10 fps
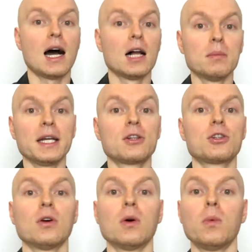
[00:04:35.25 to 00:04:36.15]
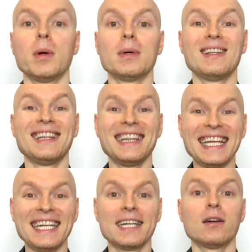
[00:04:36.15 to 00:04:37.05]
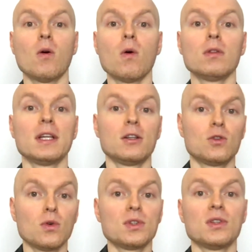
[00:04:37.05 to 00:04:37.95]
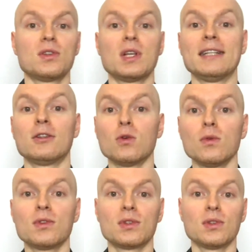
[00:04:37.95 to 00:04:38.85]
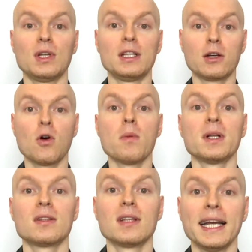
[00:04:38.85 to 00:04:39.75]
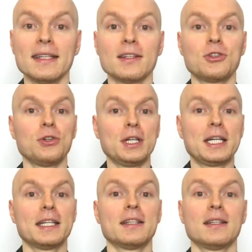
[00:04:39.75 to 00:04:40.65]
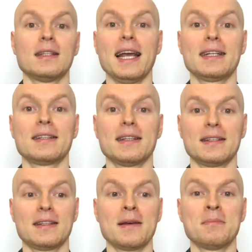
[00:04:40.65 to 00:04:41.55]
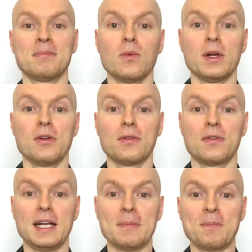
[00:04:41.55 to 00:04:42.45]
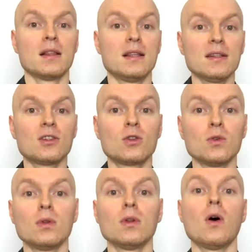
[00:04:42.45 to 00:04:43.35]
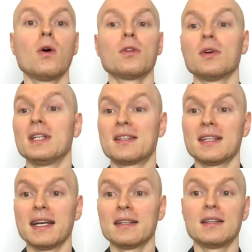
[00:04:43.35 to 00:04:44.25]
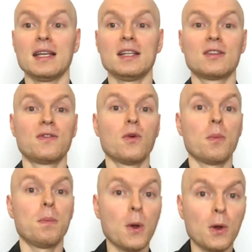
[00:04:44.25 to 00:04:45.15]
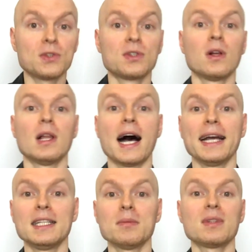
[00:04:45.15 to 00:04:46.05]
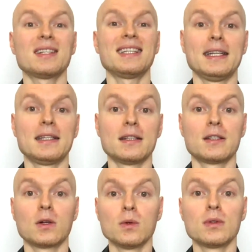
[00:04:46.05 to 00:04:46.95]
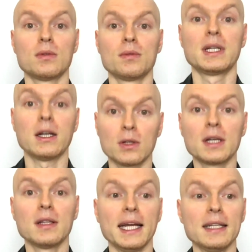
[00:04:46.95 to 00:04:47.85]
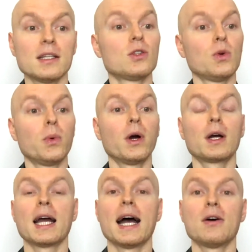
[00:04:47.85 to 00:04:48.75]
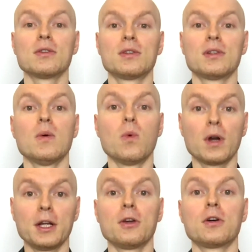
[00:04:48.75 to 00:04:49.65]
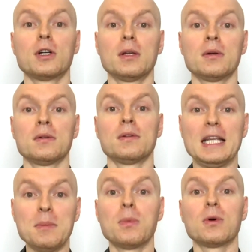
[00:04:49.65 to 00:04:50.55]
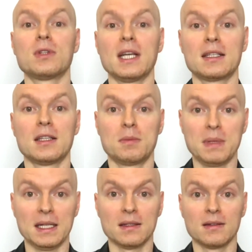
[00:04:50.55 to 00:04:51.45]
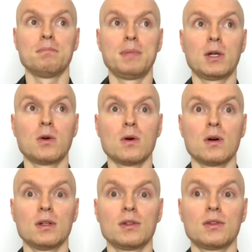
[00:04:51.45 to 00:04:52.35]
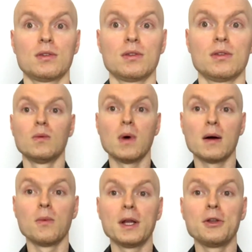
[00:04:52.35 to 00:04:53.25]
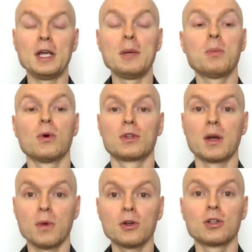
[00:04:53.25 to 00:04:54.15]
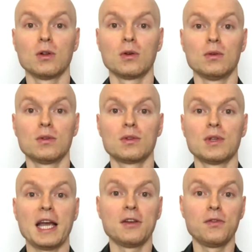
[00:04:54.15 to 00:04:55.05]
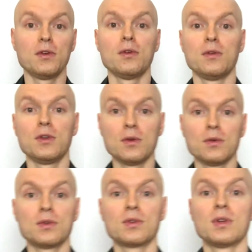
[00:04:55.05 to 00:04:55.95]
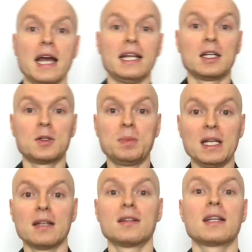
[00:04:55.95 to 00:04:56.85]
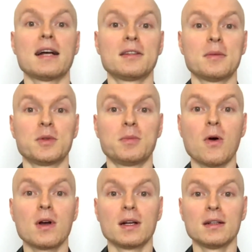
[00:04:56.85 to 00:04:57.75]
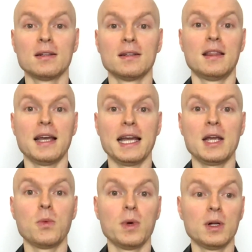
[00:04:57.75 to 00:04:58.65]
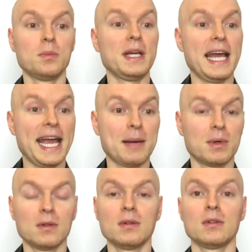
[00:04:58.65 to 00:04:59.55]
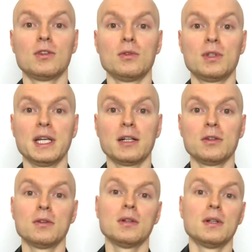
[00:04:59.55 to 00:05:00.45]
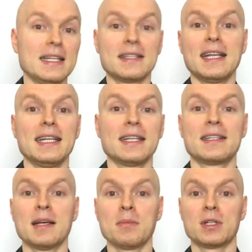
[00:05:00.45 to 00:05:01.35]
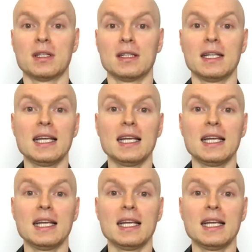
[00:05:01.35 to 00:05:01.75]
I'll make sure we will link all the resources and tools in the comments later so you can access them when you're free. This tool, although it says it's for personal items, it is a good calculator to work out what are you gonna import taxes be, because when you import commercial goods, and if you use an experienced customs broker, they will be able to tell you, is there an exemption?